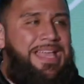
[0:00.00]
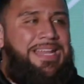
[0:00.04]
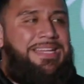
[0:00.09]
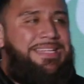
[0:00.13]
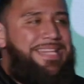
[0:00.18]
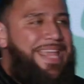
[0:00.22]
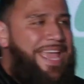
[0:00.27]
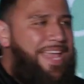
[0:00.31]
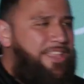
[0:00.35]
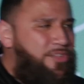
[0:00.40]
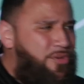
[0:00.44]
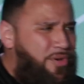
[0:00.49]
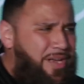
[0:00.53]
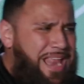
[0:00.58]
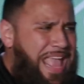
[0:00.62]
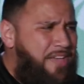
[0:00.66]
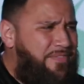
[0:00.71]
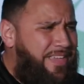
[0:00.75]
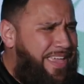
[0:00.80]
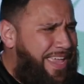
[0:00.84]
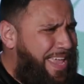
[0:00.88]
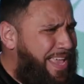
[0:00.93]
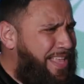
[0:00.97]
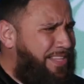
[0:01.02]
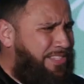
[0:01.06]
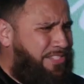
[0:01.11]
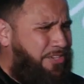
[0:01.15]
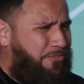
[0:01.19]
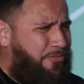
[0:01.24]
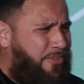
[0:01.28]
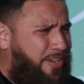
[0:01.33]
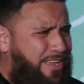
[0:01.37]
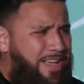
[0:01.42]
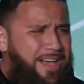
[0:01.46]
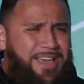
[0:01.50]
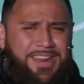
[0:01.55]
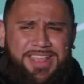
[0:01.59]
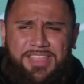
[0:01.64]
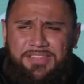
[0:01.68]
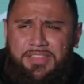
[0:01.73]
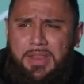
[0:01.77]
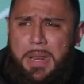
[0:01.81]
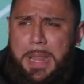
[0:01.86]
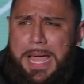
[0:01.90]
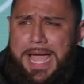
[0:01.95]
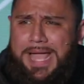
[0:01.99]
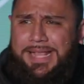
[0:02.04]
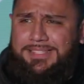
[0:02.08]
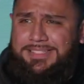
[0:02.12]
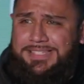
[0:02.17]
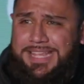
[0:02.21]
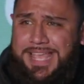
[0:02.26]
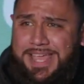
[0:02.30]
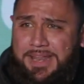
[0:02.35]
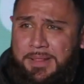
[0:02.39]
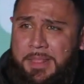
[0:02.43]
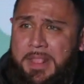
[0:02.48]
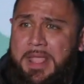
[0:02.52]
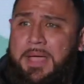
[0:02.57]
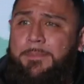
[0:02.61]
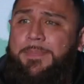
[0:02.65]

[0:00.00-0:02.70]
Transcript: Daniel didn't have an answer for God in the lion's den,